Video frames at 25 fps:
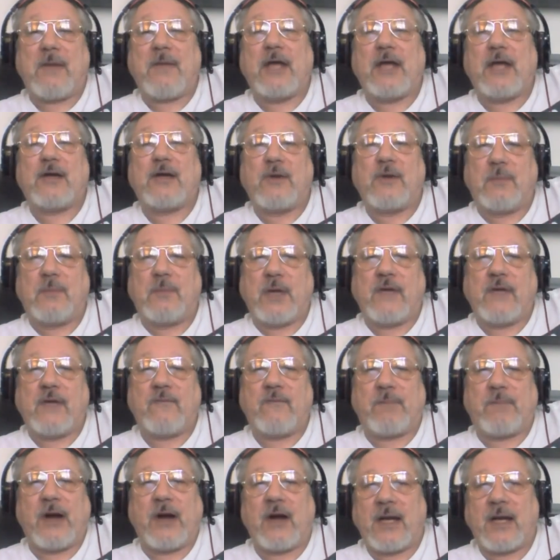it could be
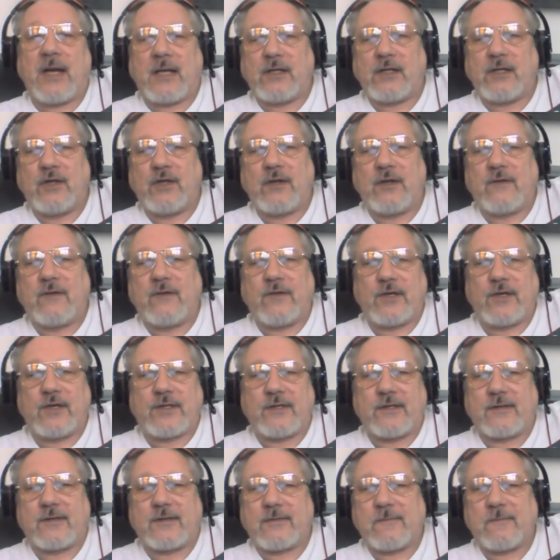in parallel
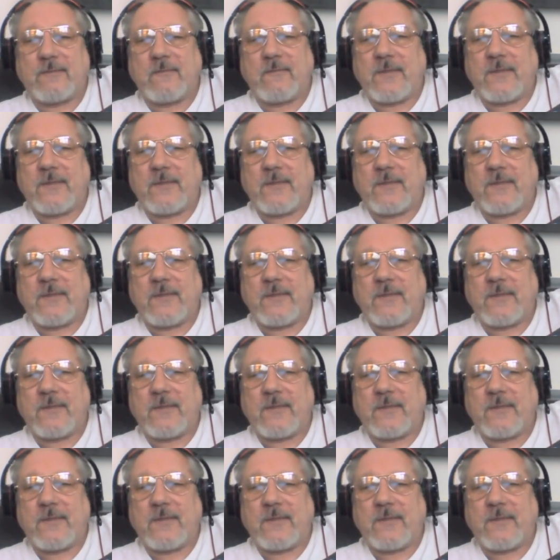universes.